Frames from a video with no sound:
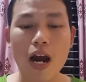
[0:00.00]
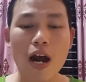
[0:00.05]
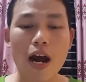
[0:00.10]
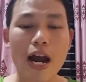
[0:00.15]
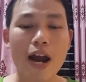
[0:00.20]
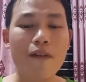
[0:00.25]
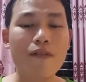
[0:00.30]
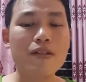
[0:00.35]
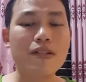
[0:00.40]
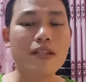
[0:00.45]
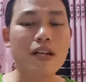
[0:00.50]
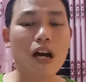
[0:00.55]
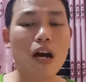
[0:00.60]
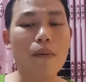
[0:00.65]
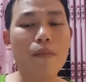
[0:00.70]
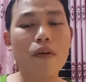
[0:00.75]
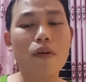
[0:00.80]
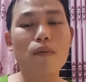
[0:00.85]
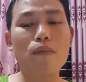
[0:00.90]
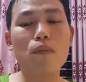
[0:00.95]
Every
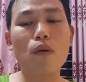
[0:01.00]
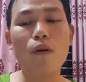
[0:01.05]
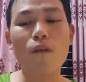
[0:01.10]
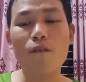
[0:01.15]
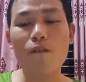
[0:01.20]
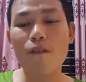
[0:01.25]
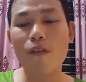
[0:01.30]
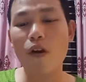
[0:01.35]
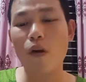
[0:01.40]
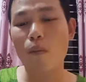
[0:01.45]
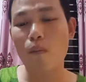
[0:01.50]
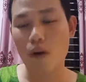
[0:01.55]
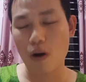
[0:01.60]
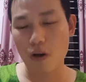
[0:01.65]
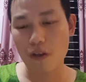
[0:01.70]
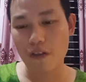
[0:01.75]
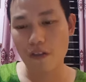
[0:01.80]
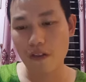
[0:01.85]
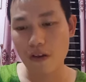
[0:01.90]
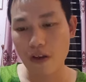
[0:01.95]
time you move your
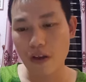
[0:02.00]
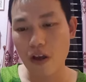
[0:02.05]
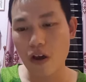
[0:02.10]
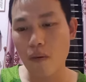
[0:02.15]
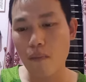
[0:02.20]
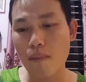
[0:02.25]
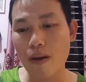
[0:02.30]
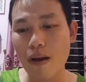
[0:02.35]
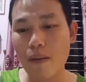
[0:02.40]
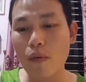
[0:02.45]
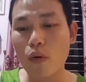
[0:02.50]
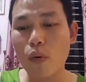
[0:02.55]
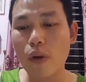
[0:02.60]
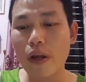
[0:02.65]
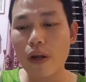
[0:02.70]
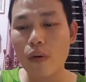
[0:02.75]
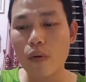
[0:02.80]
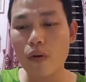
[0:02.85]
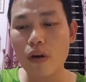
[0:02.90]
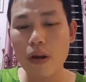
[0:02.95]
mouth, your
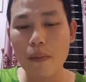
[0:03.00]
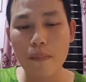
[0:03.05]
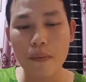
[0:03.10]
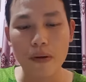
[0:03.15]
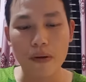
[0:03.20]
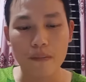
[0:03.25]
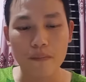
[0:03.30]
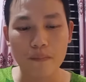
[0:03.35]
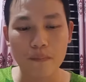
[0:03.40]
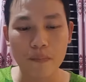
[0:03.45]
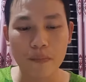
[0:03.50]
memory will deepen.